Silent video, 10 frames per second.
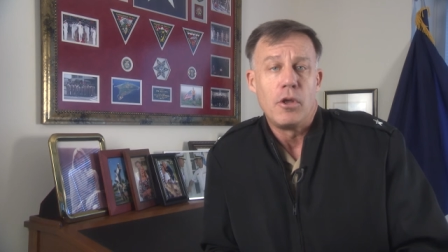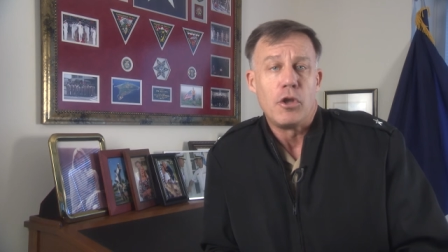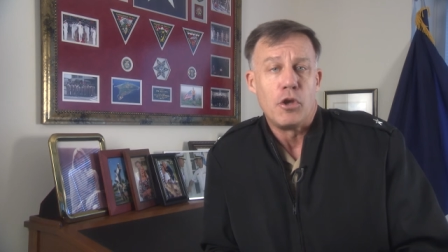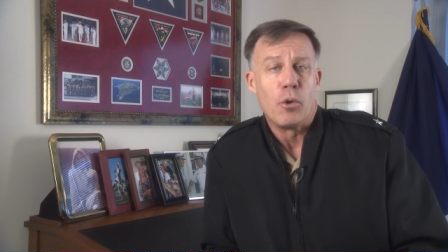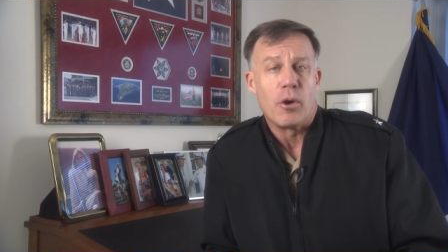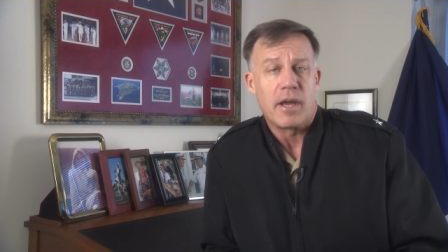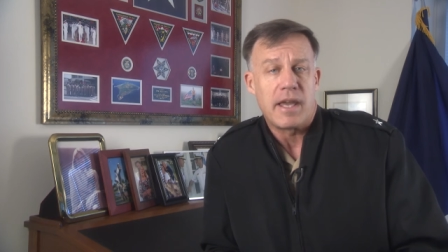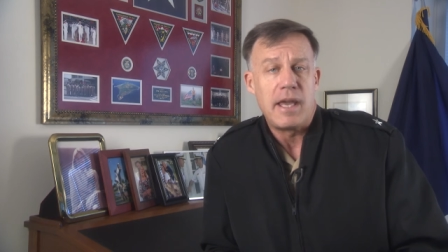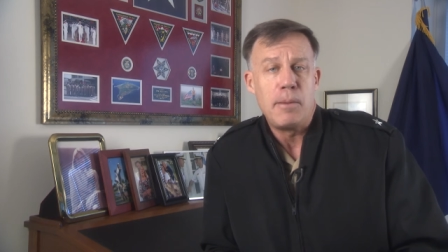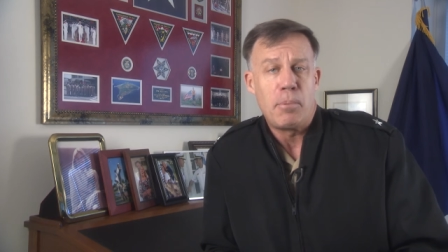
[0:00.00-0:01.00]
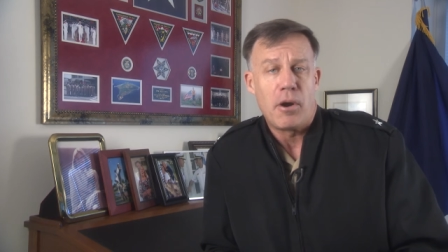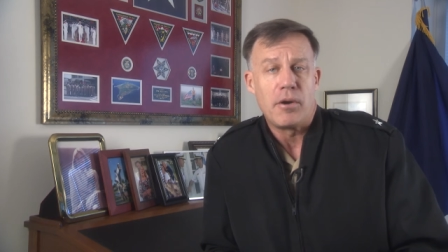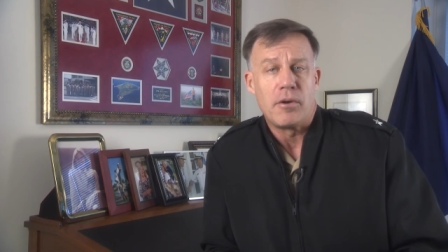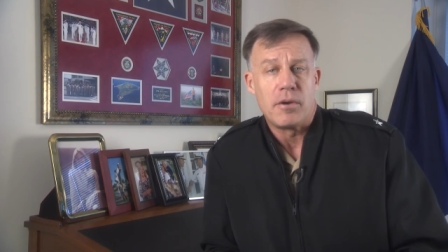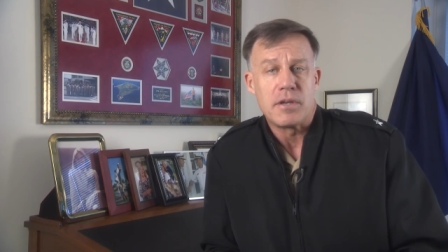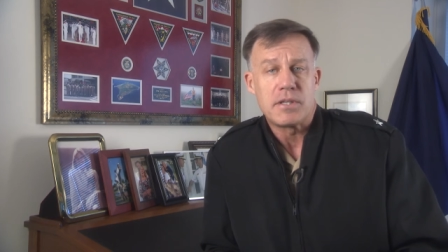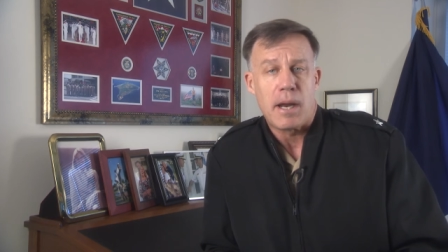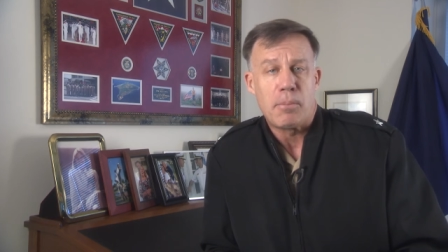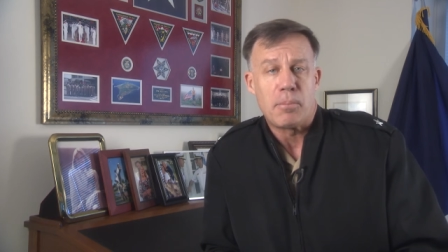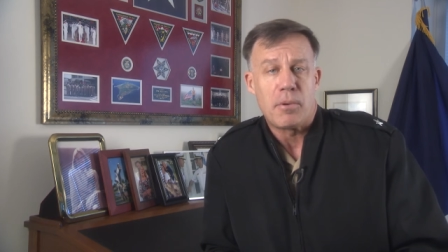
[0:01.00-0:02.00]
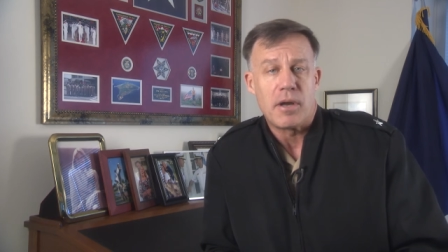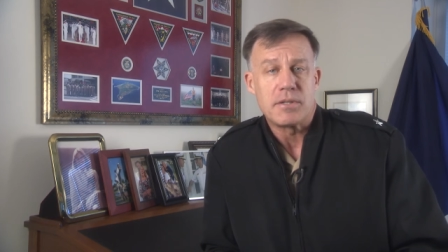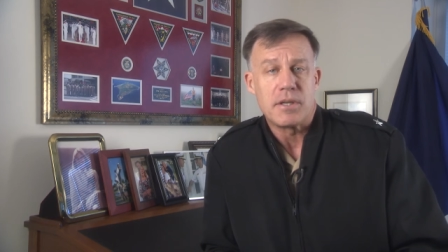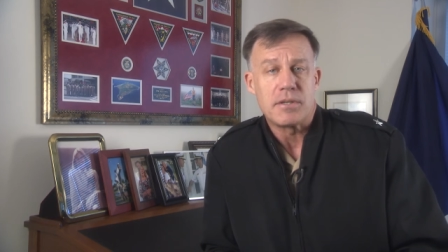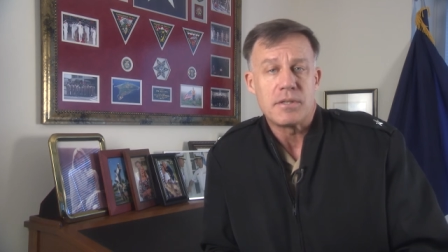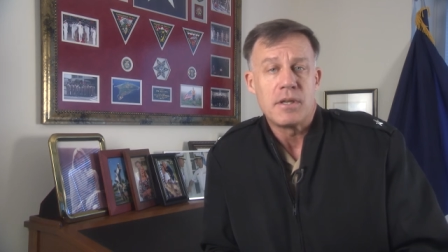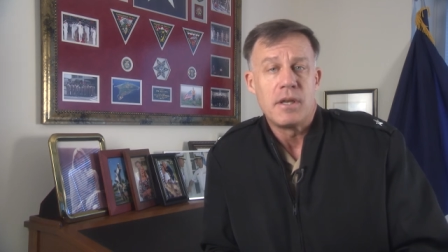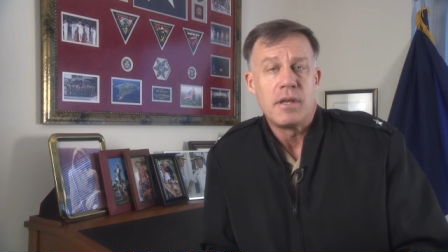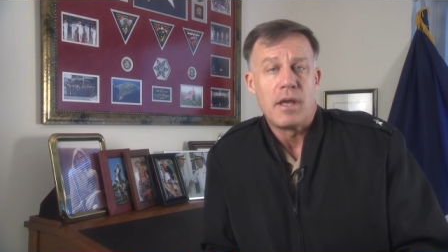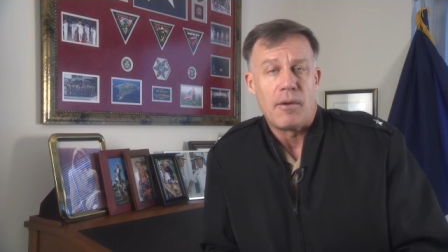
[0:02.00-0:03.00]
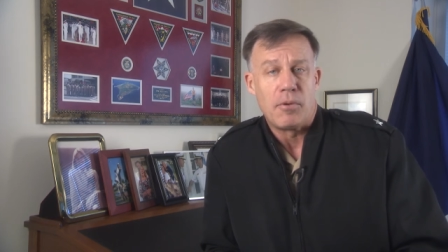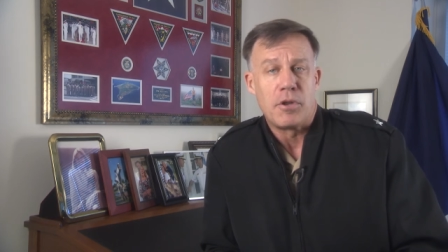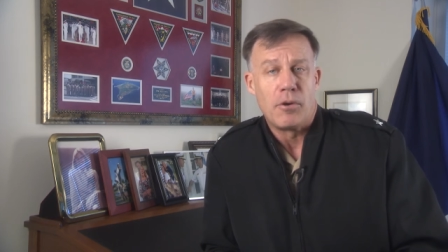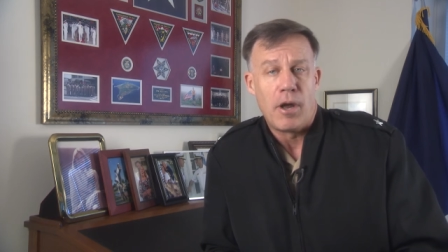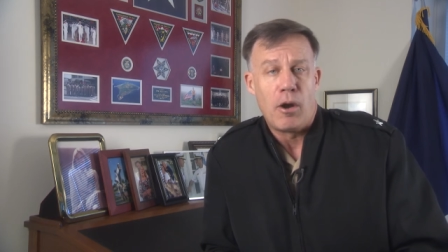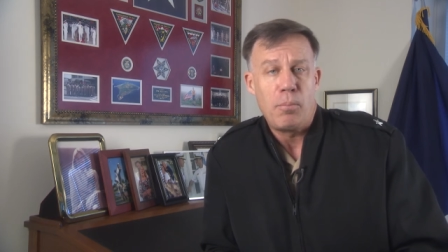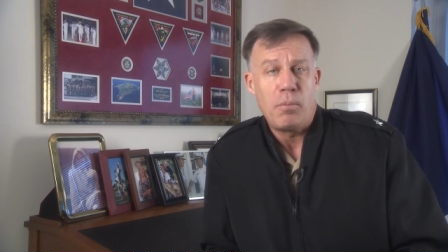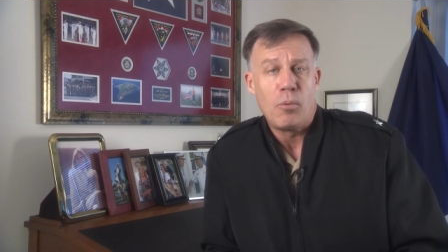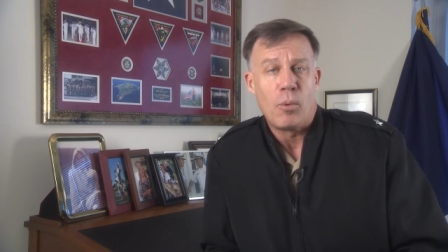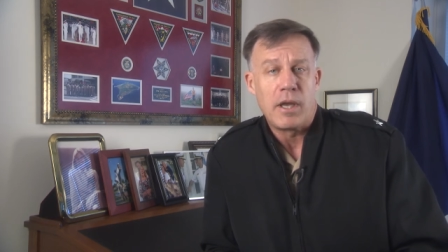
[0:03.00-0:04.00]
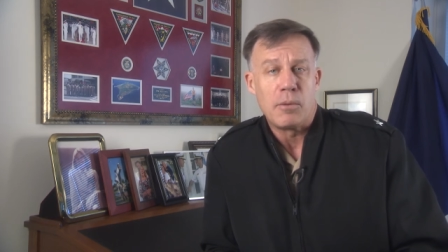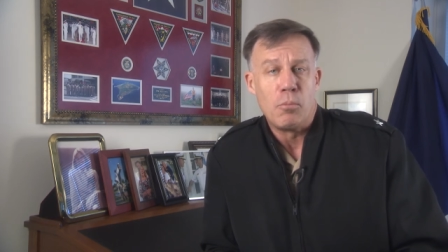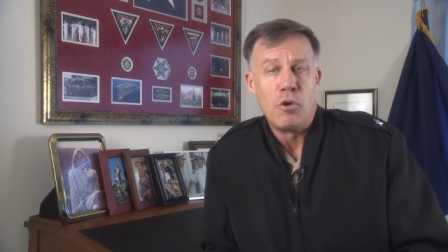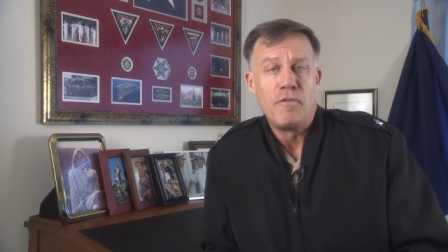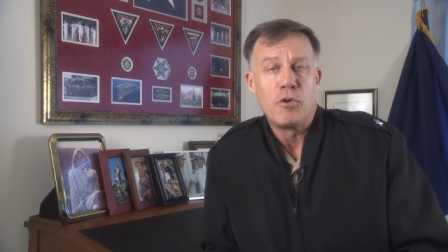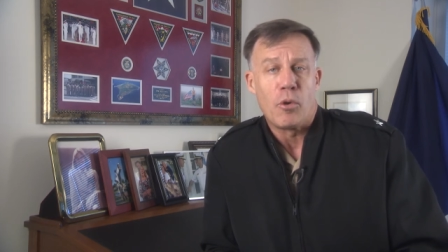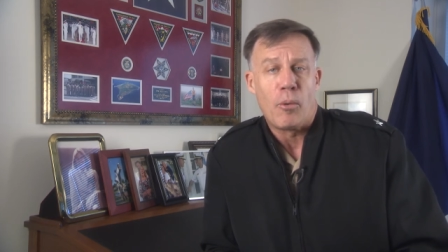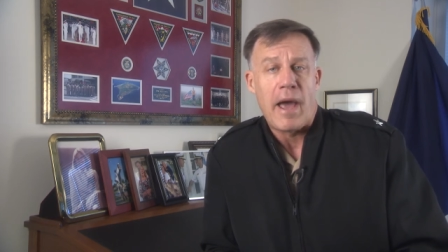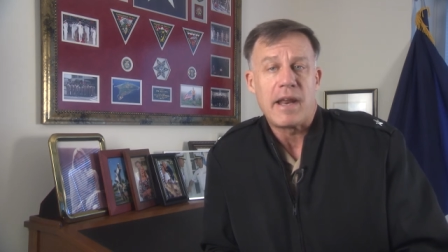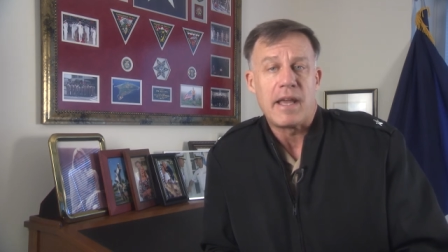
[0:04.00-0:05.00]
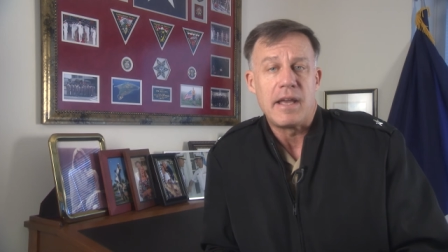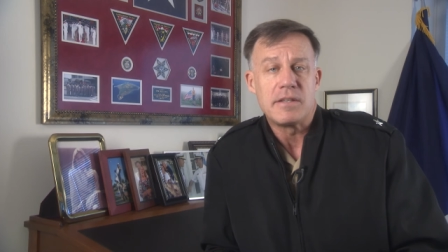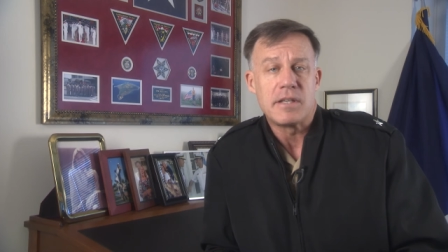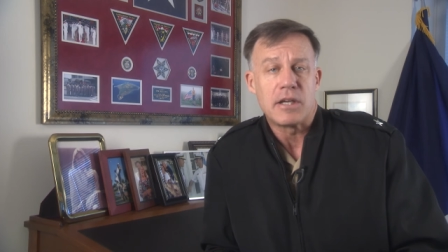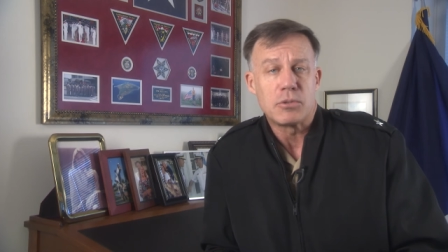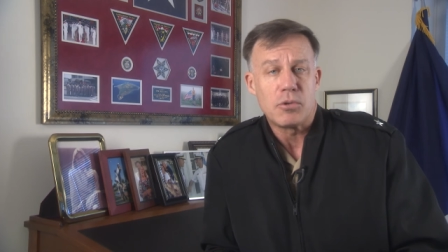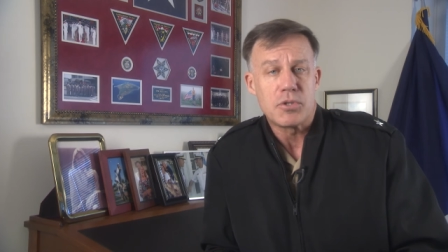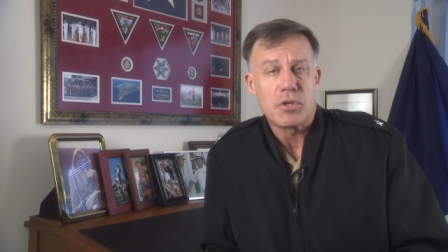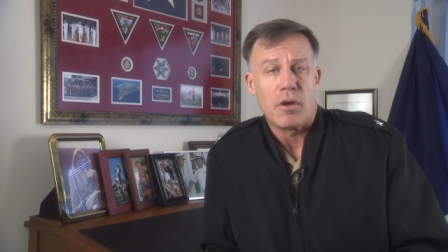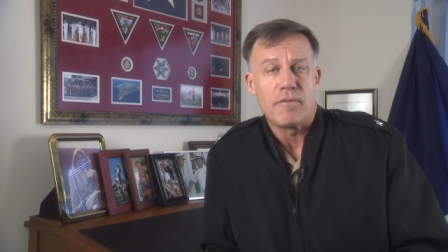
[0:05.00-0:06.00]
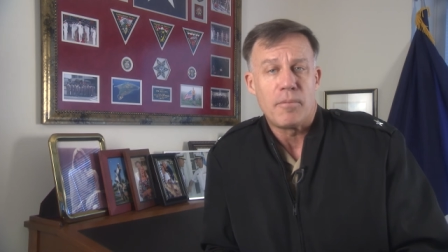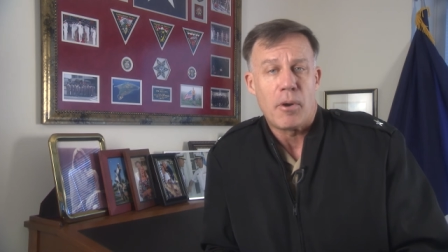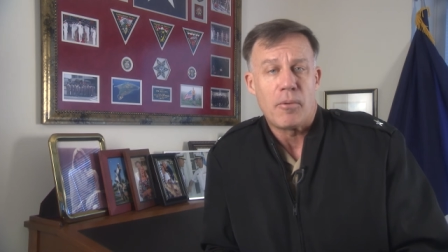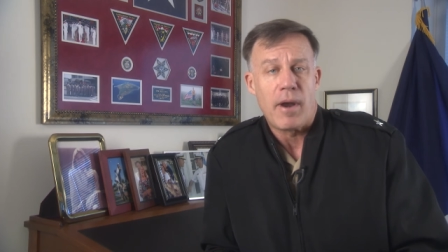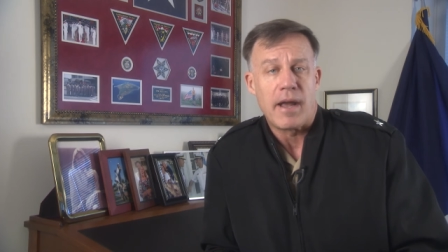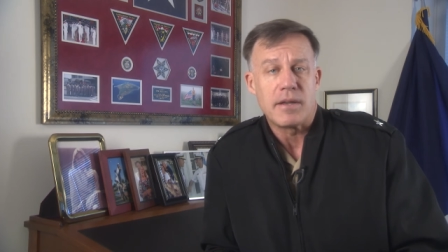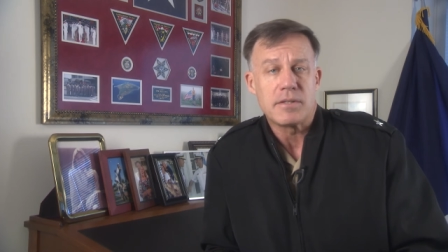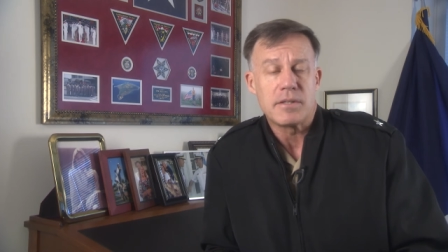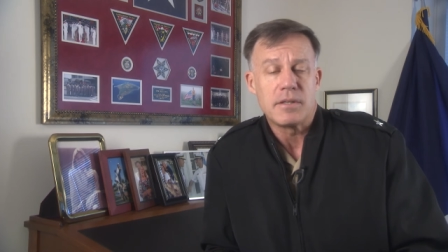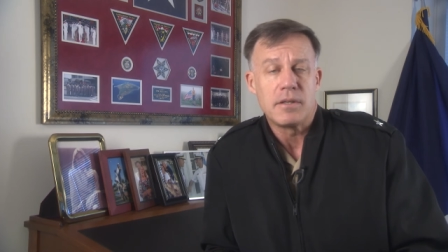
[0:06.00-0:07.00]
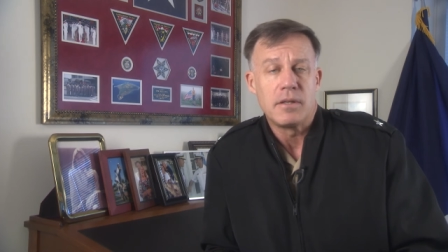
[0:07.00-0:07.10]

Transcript: You are a key partner in the SAPR process, and with your help, we can move to eradicate sexual assault from our ranks.